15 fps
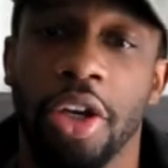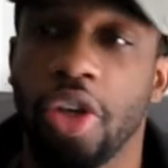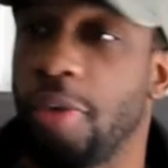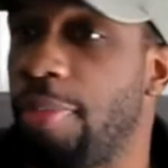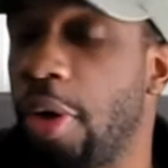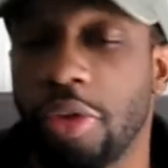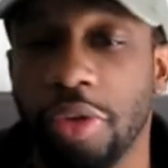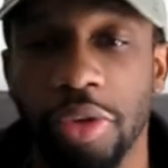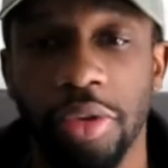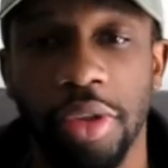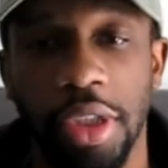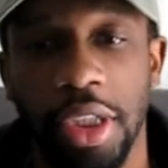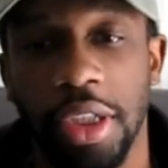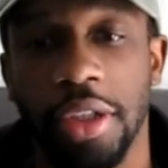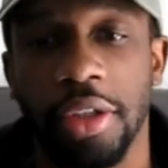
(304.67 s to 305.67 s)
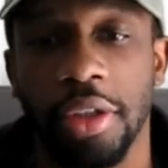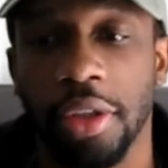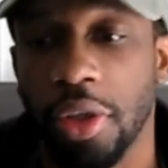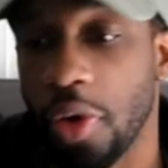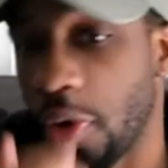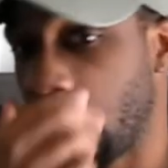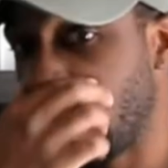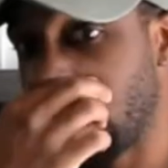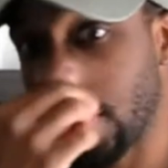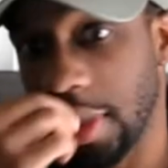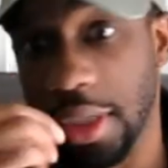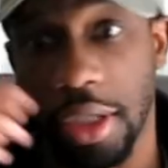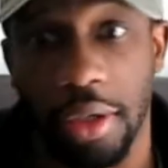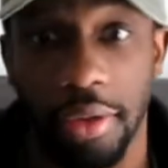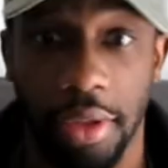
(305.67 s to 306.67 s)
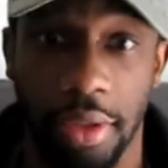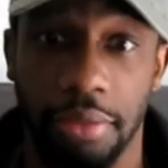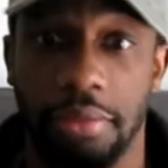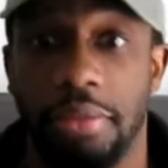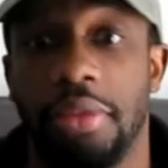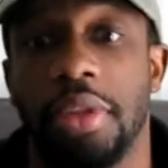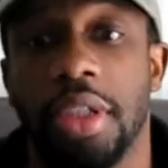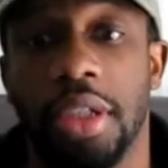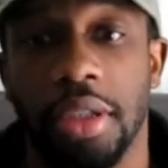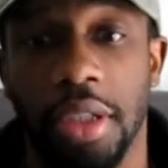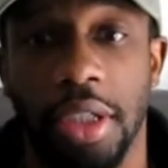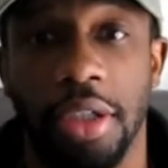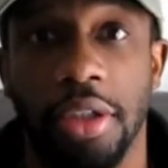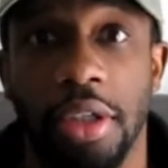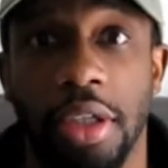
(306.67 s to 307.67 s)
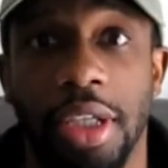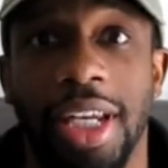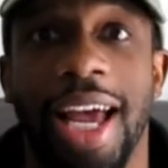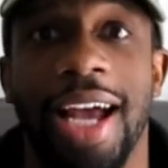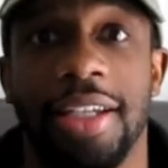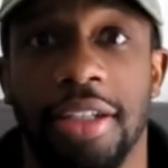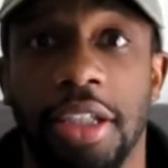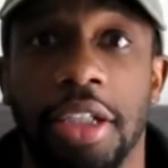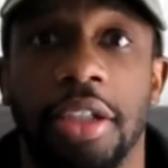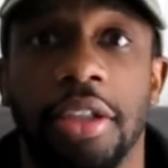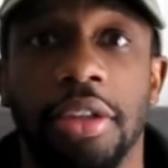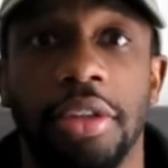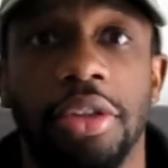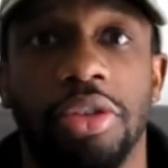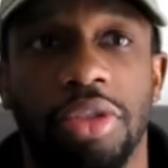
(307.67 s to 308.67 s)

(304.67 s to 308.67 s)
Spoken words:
Your boat crew leader or the class leader